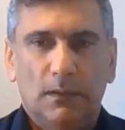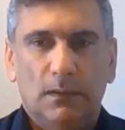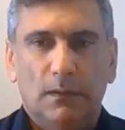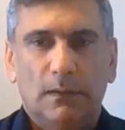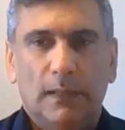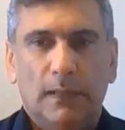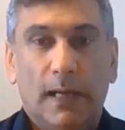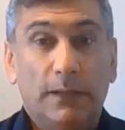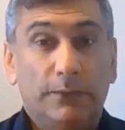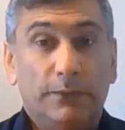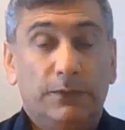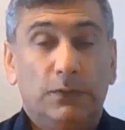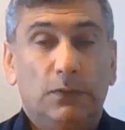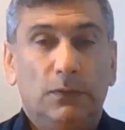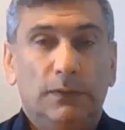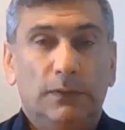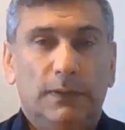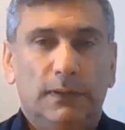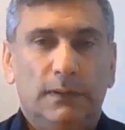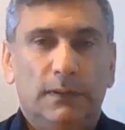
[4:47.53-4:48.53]

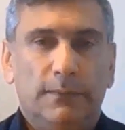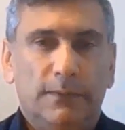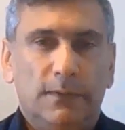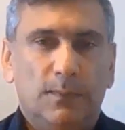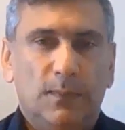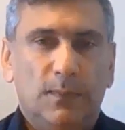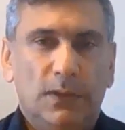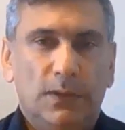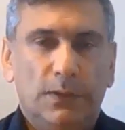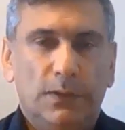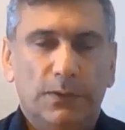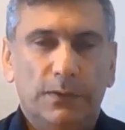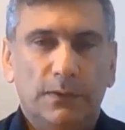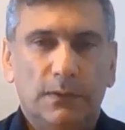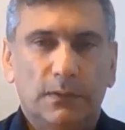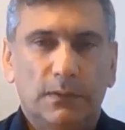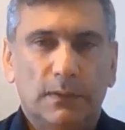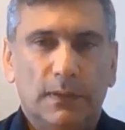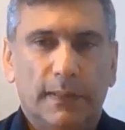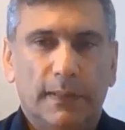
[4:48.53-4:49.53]
After all, native
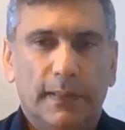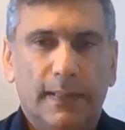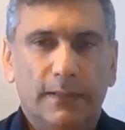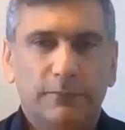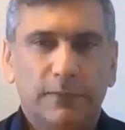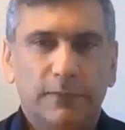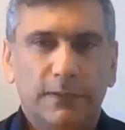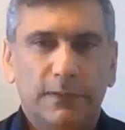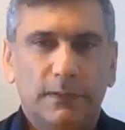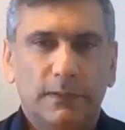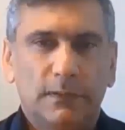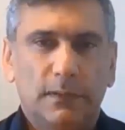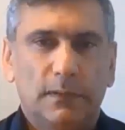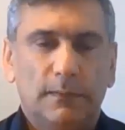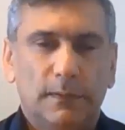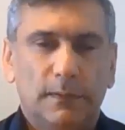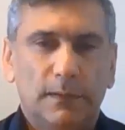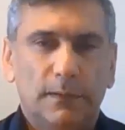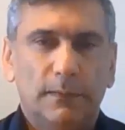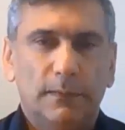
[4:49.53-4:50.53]
speakers have this
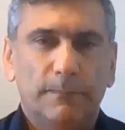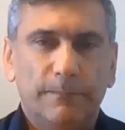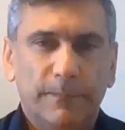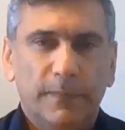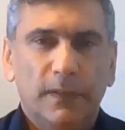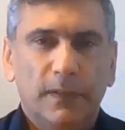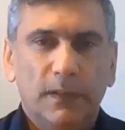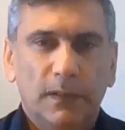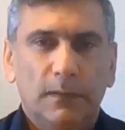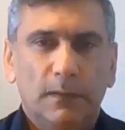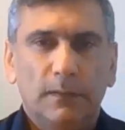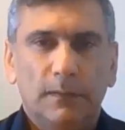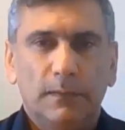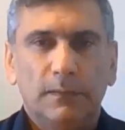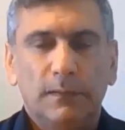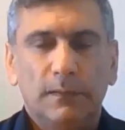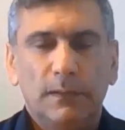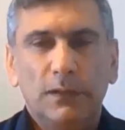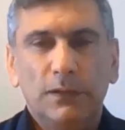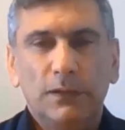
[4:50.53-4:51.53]

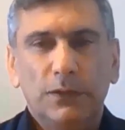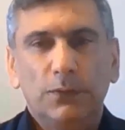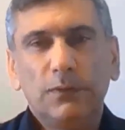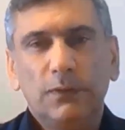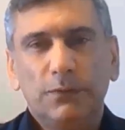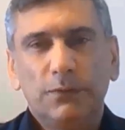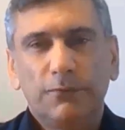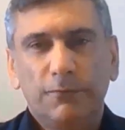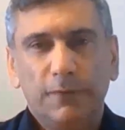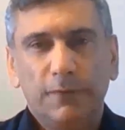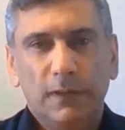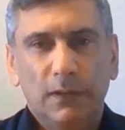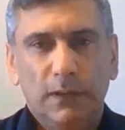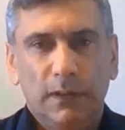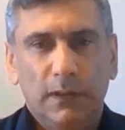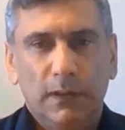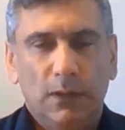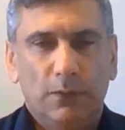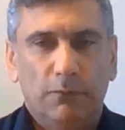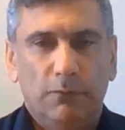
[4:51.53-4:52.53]
intuitive
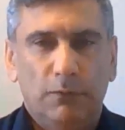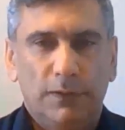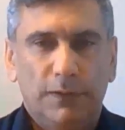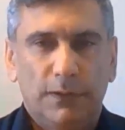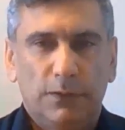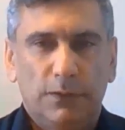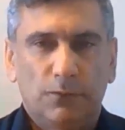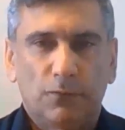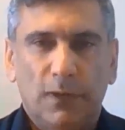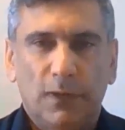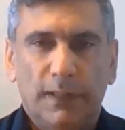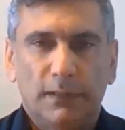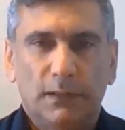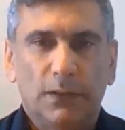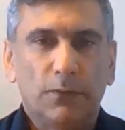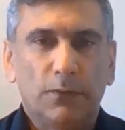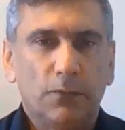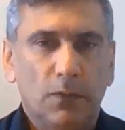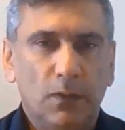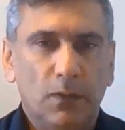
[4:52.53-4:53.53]
feeling of what is
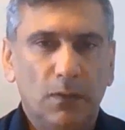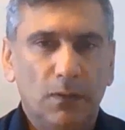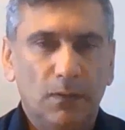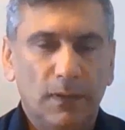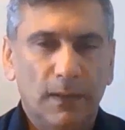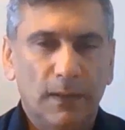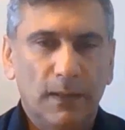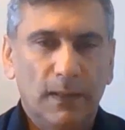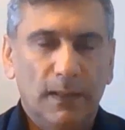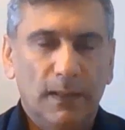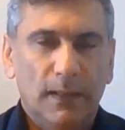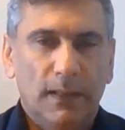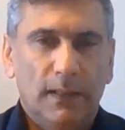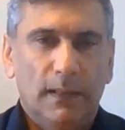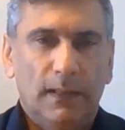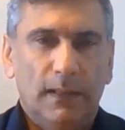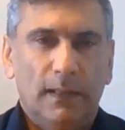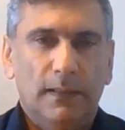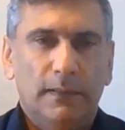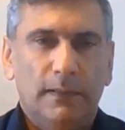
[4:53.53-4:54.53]
right and wrong.
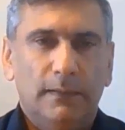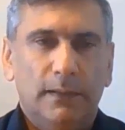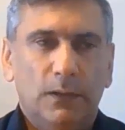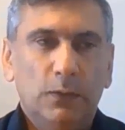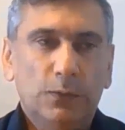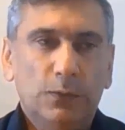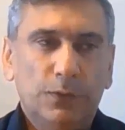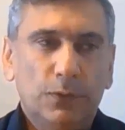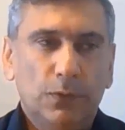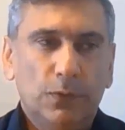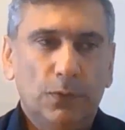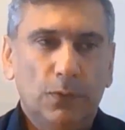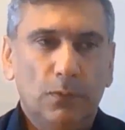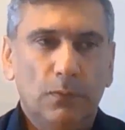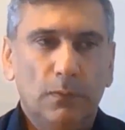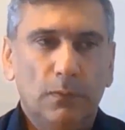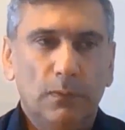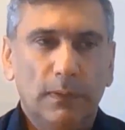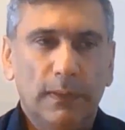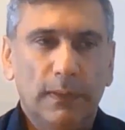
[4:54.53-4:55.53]
And they
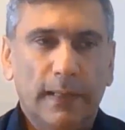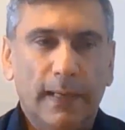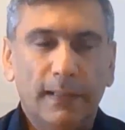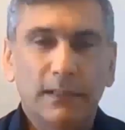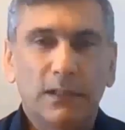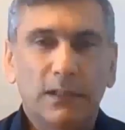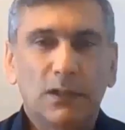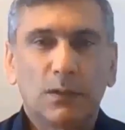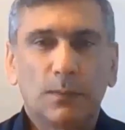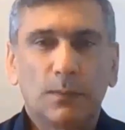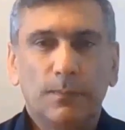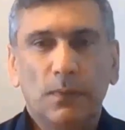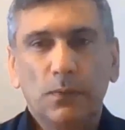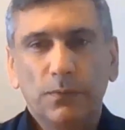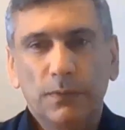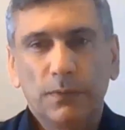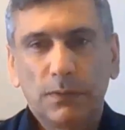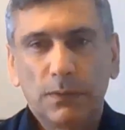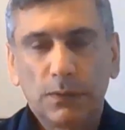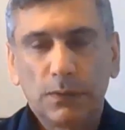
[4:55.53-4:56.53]
also can
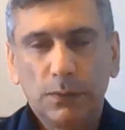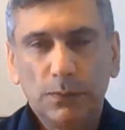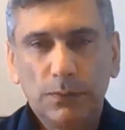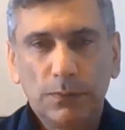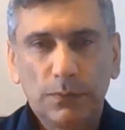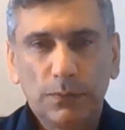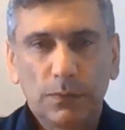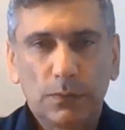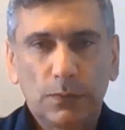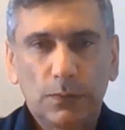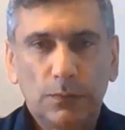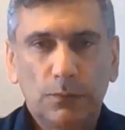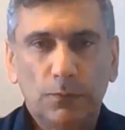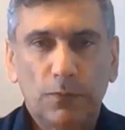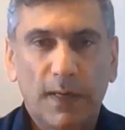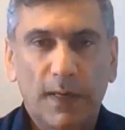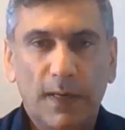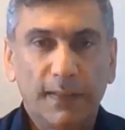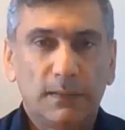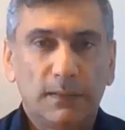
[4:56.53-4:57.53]
expose students to
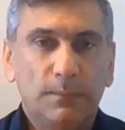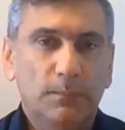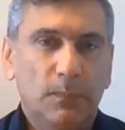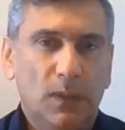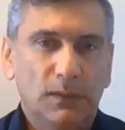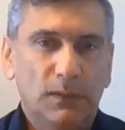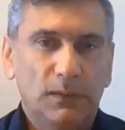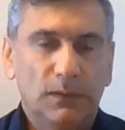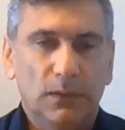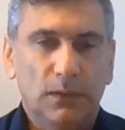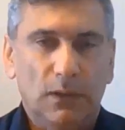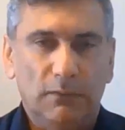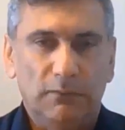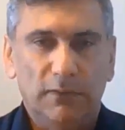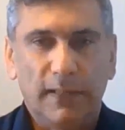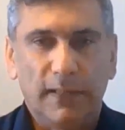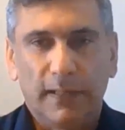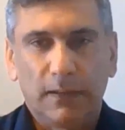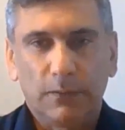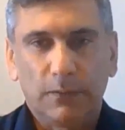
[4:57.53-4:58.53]
right model
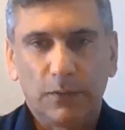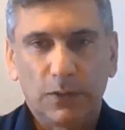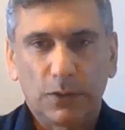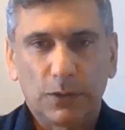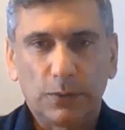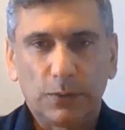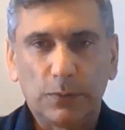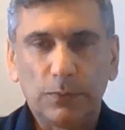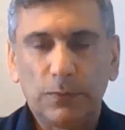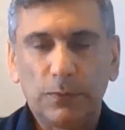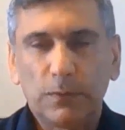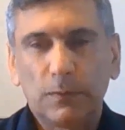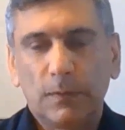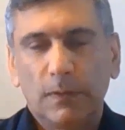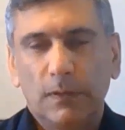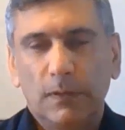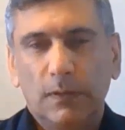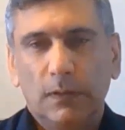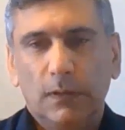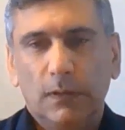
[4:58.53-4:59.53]
of language
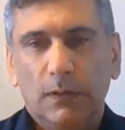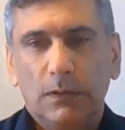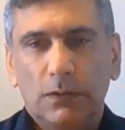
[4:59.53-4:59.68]
use.